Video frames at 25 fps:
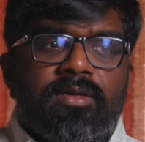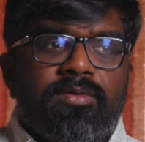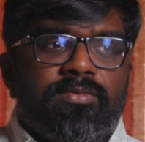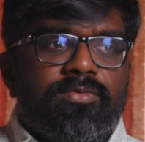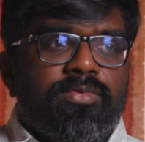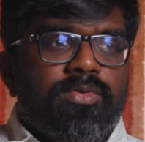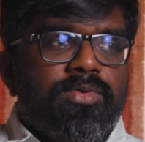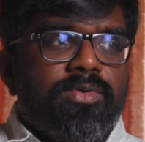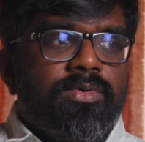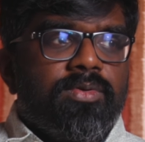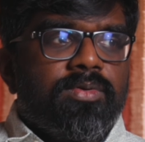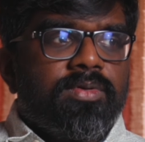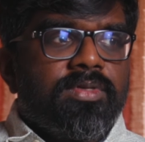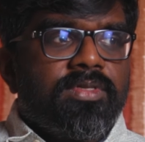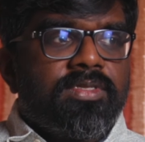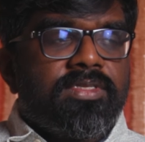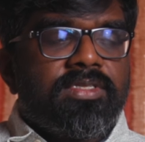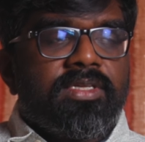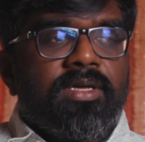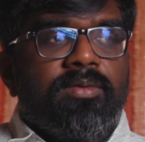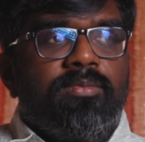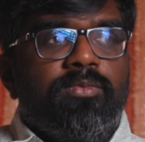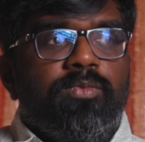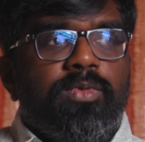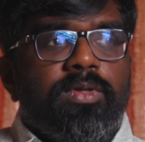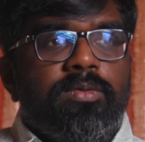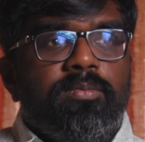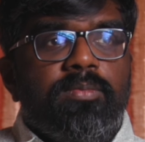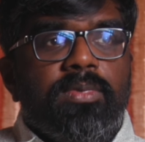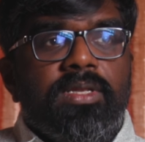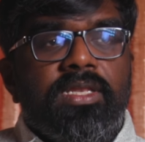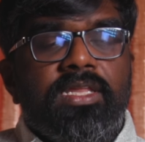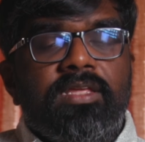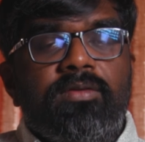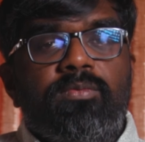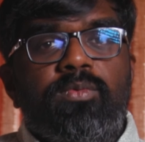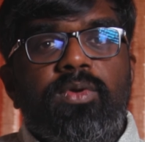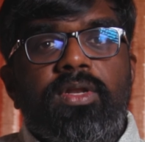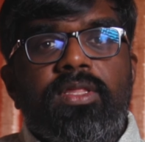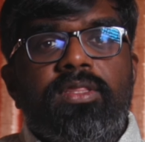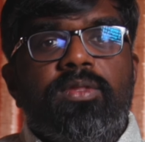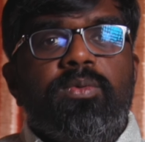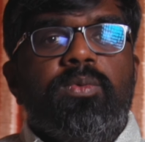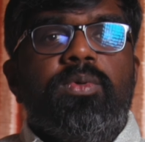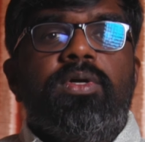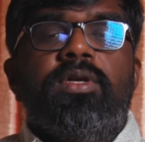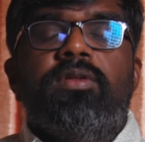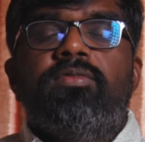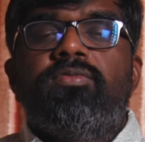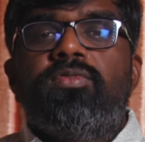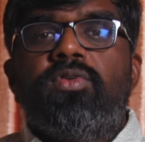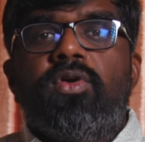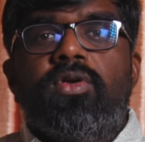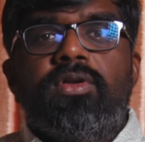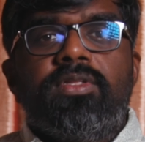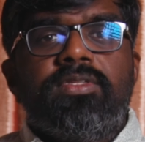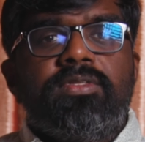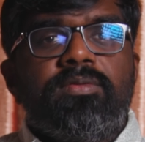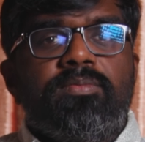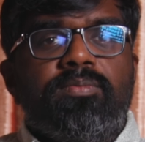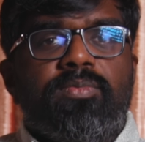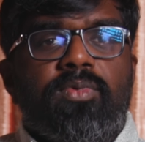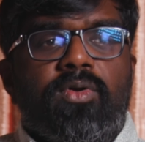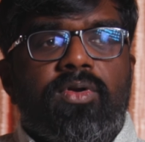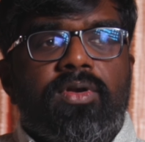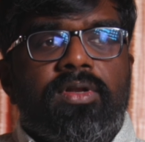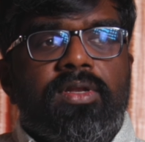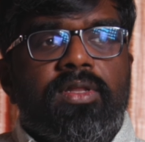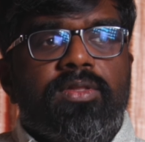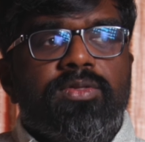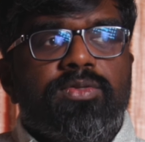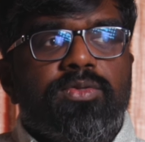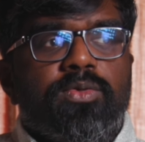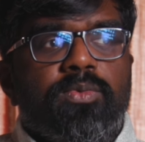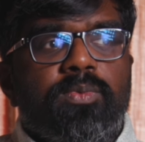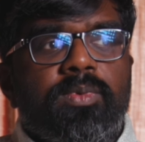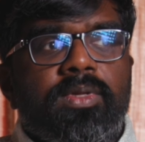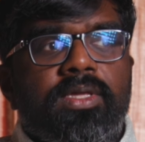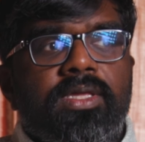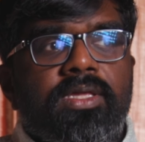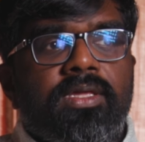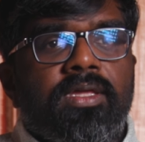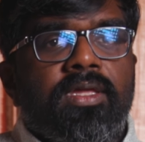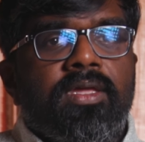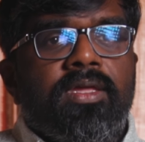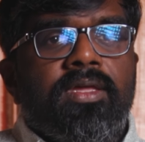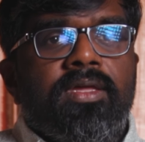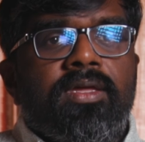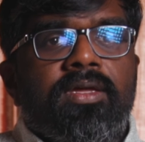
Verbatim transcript: for some we believe only the word of god is important and so we